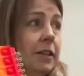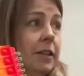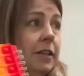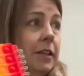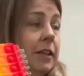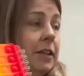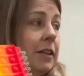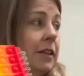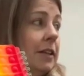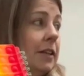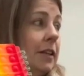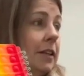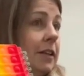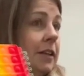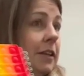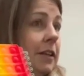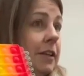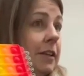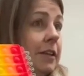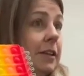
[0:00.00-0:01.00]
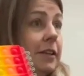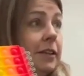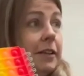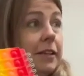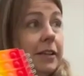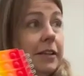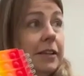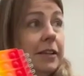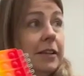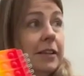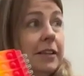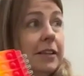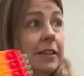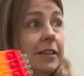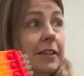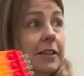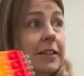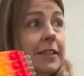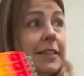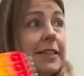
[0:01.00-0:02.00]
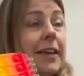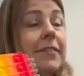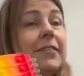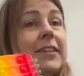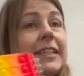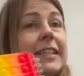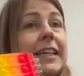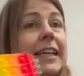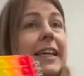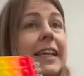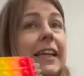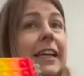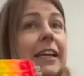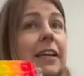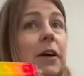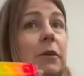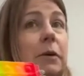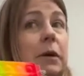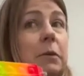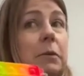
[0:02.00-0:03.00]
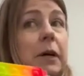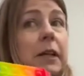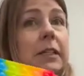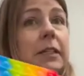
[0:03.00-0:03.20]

16, 17. I want that. 17, going